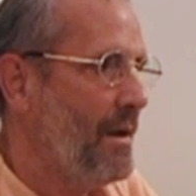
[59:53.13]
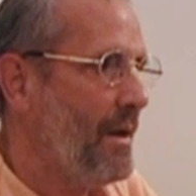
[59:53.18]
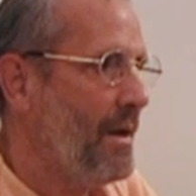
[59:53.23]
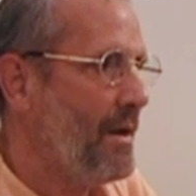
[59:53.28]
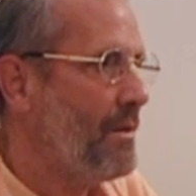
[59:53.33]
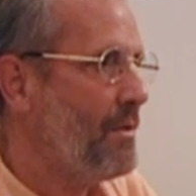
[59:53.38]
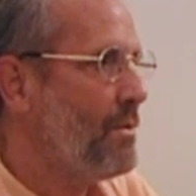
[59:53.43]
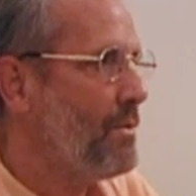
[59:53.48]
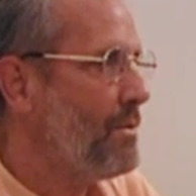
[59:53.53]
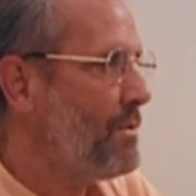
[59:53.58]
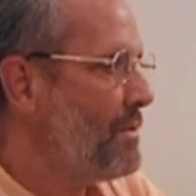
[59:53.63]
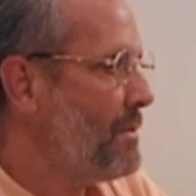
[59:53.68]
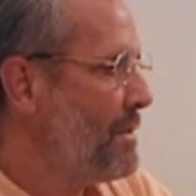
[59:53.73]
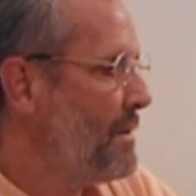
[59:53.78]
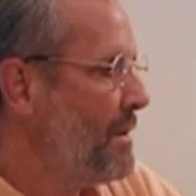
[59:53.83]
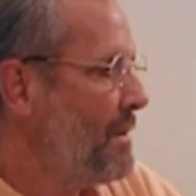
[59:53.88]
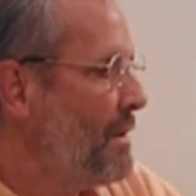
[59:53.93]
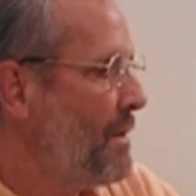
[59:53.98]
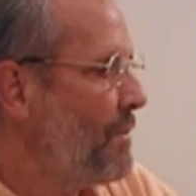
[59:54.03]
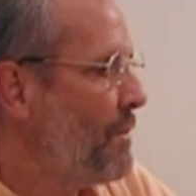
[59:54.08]
And who, or
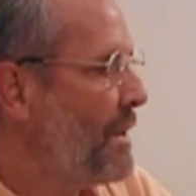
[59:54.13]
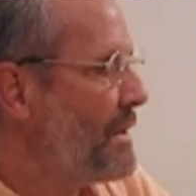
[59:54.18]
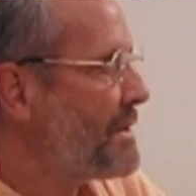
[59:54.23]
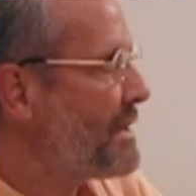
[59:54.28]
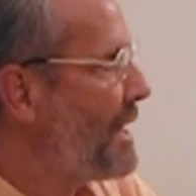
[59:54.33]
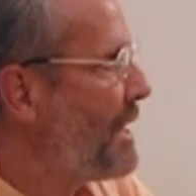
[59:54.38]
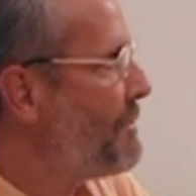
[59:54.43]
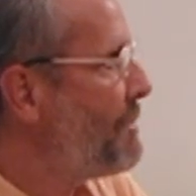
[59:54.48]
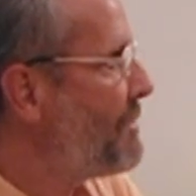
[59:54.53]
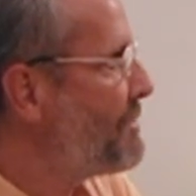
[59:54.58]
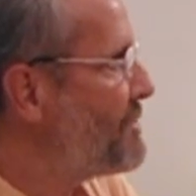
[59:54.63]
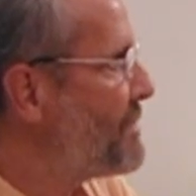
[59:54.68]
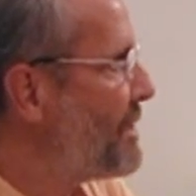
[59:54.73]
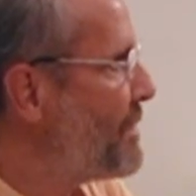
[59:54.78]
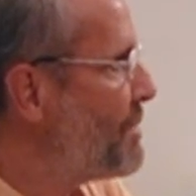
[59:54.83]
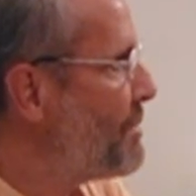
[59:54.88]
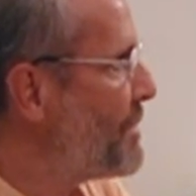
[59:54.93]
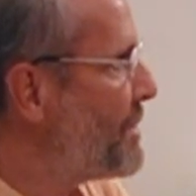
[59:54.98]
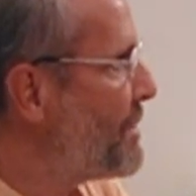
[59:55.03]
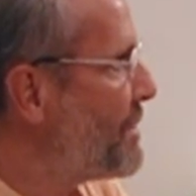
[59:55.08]
what type of
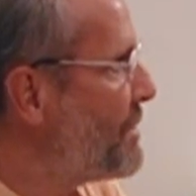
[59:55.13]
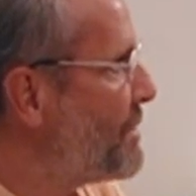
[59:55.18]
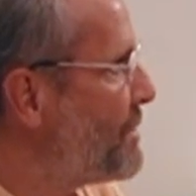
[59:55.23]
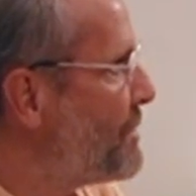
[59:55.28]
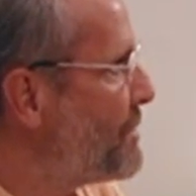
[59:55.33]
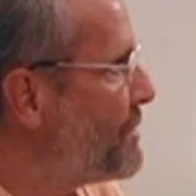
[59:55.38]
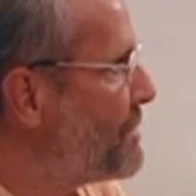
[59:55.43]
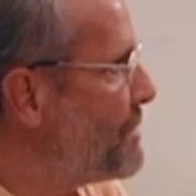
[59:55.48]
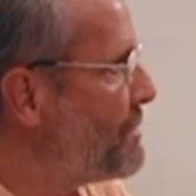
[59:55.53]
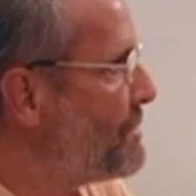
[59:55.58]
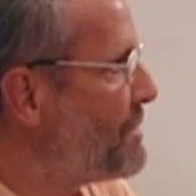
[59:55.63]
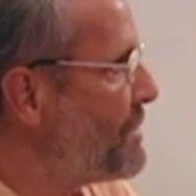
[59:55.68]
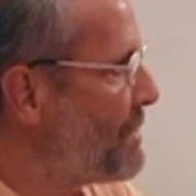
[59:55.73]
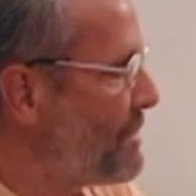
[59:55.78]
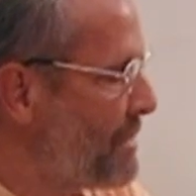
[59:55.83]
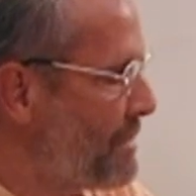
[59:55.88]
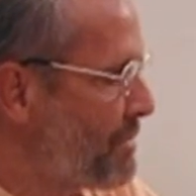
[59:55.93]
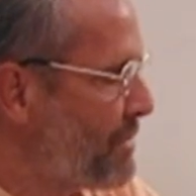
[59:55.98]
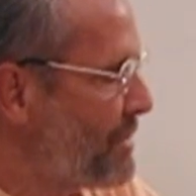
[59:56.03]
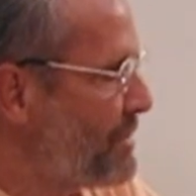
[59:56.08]
gentleman are you? You
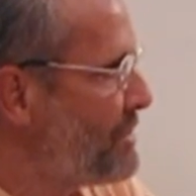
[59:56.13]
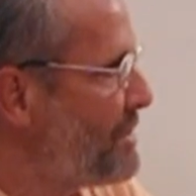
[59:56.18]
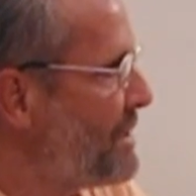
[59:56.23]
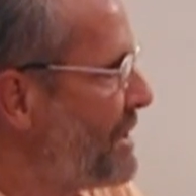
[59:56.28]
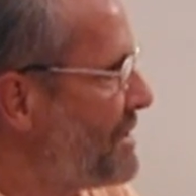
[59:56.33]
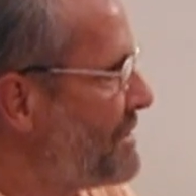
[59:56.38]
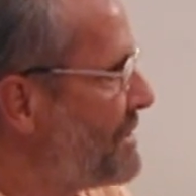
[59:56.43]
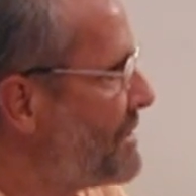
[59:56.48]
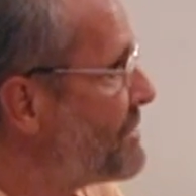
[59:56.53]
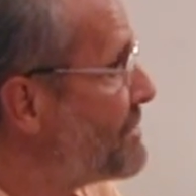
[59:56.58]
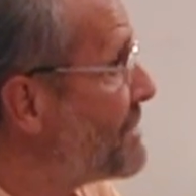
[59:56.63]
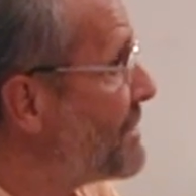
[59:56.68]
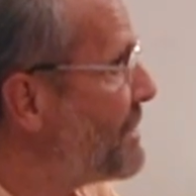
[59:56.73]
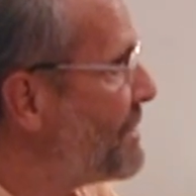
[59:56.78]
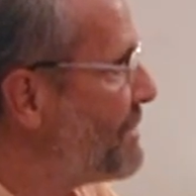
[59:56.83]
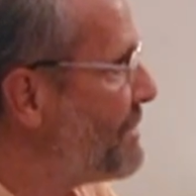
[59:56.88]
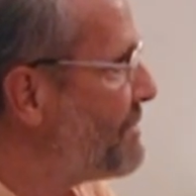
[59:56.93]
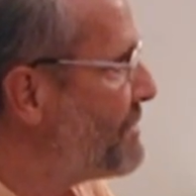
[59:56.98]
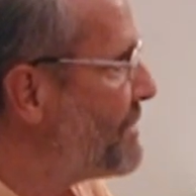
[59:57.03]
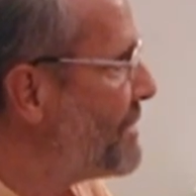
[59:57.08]
don't appreciate this
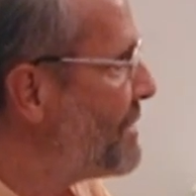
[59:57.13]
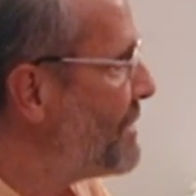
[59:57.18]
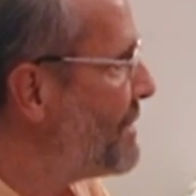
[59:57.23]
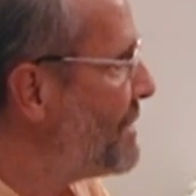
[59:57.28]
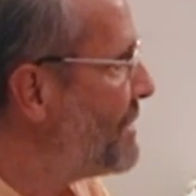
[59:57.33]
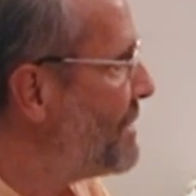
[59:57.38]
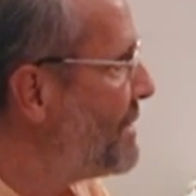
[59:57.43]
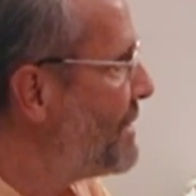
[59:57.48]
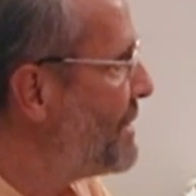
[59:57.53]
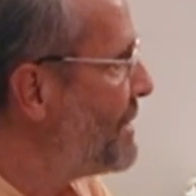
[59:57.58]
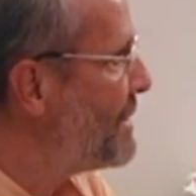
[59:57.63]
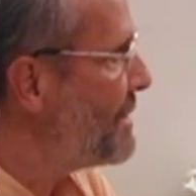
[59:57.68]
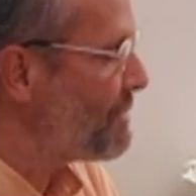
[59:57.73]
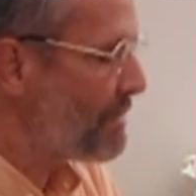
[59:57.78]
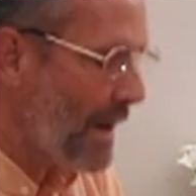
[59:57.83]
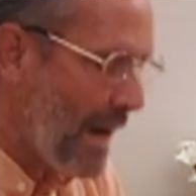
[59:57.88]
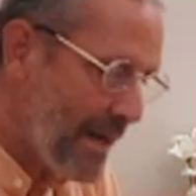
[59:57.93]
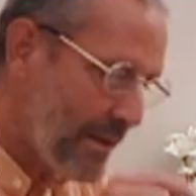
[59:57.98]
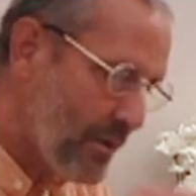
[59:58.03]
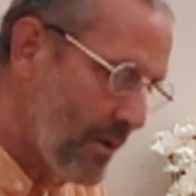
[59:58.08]
gift. Huh?
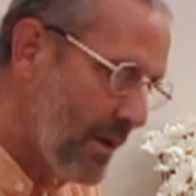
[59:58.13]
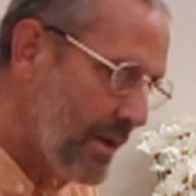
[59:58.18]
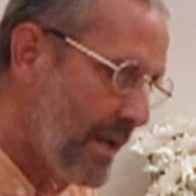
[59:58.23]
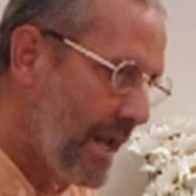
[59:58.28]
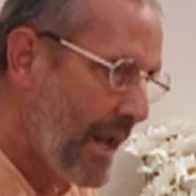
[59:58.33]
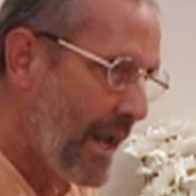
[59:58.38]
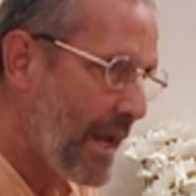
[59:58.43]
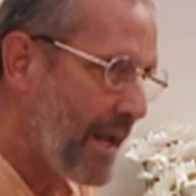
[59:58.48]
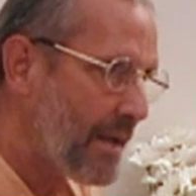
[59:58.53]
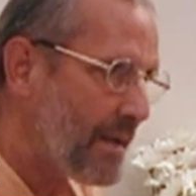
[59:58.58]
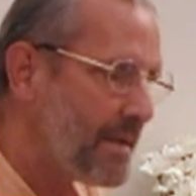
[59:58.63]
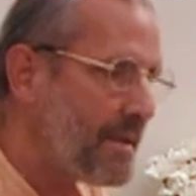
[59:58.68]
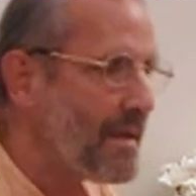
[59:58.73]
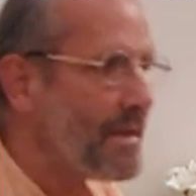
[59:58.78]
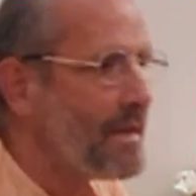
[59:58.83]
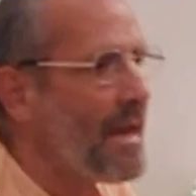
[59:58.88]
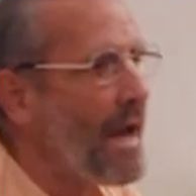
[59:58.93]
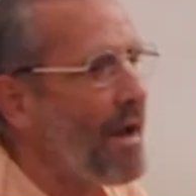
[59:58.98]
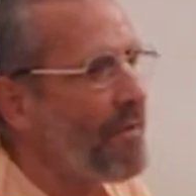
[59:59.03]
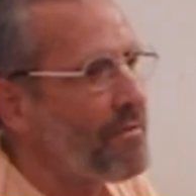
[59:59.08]
Right on A. You
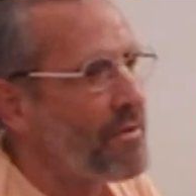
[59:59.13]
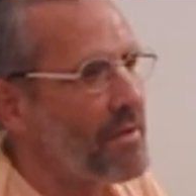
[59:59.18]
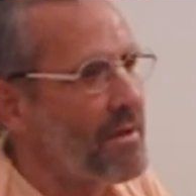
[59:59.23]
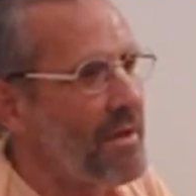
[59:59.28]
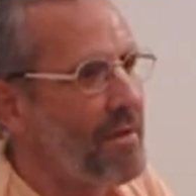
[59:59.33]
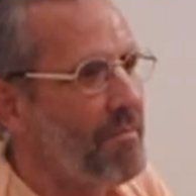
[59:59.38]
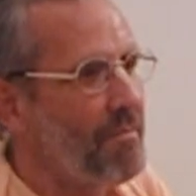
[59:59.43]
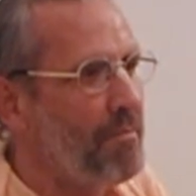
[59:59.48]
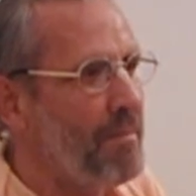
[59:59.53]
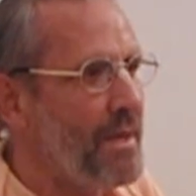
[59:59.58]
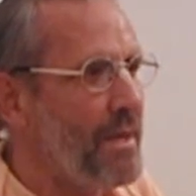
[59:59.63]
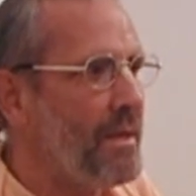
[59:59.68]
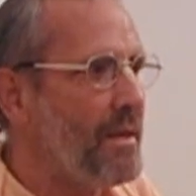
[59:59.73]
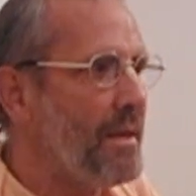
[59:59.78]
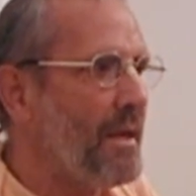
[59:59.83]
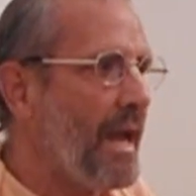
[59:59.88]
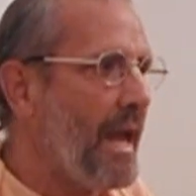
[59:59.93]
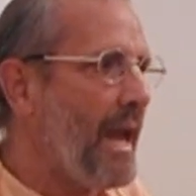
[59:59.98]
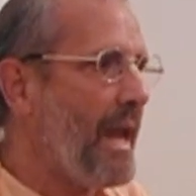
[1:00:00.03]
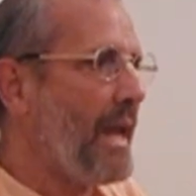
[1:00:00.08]
didn't have to give
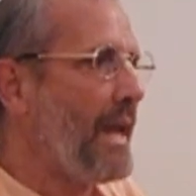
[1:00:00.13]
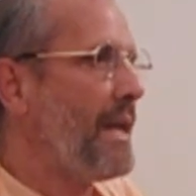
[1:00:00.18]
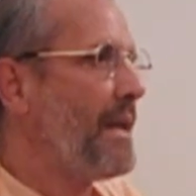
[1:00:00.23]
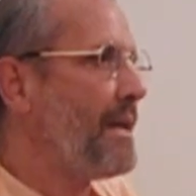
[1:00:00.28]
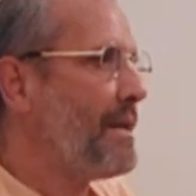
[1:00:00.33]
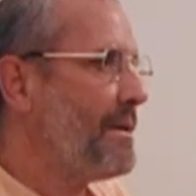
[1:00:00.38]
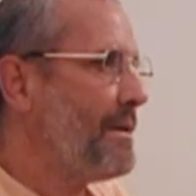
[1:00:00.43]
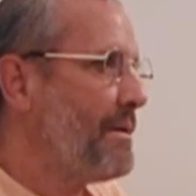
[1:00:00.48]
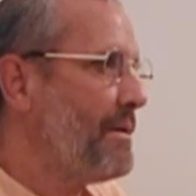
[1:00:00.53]
B, A.